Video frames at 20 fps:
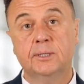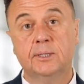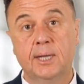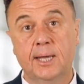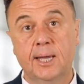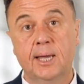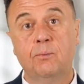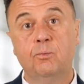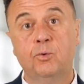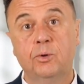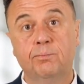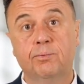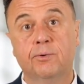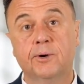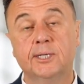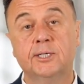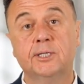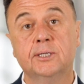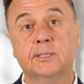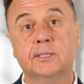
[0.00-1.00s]
Downward
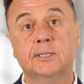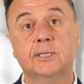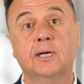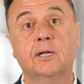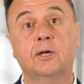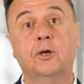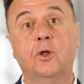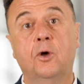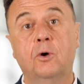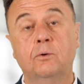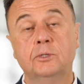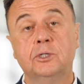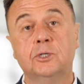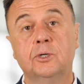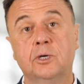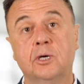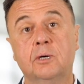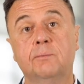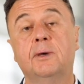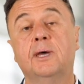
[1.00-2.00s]
pressures are
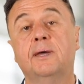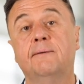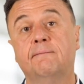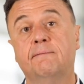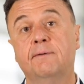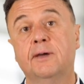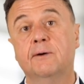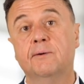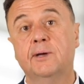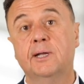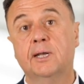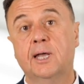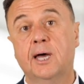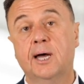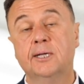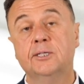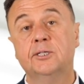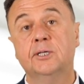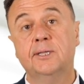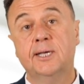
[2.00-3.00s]
long-term and very large,